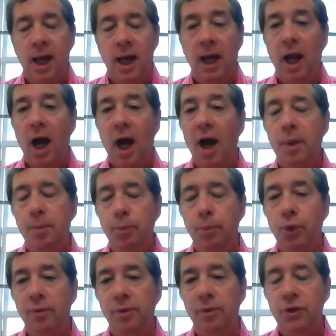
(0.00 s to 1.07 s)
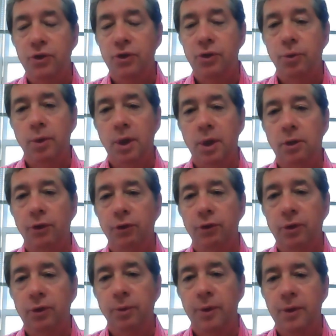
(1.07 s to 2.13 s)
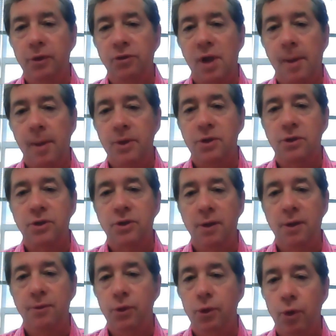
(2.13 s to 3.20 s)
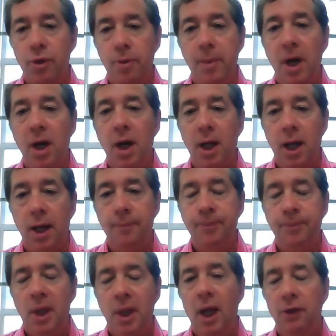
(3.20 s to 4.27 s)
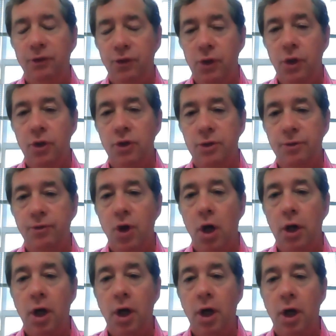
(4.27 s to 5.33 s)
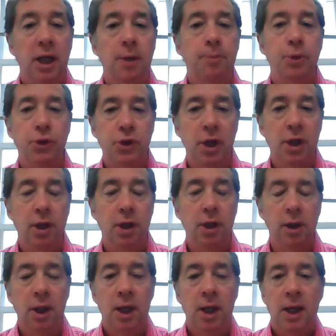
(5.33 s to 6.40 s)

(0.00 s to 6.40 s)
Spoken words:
And I've been privileged to work closely with the Islamic Society for North America as the years have gone on, in particular.